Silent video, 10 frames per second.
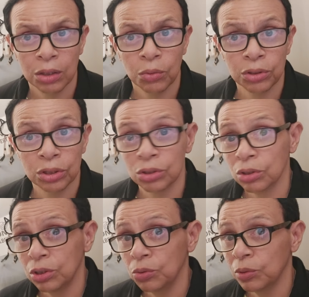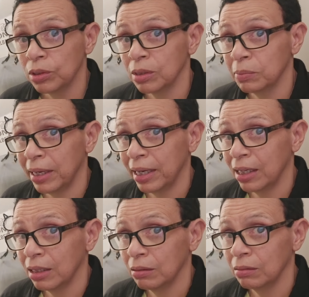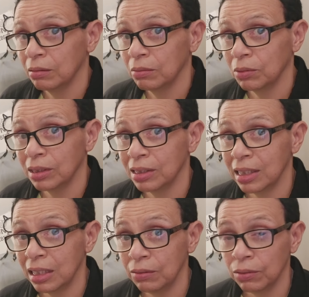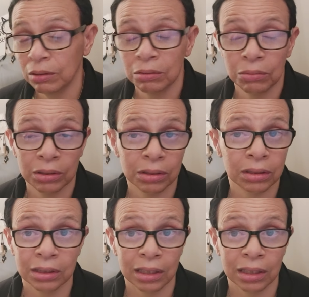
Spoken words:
Which is good, which is bad. Which is evil, which is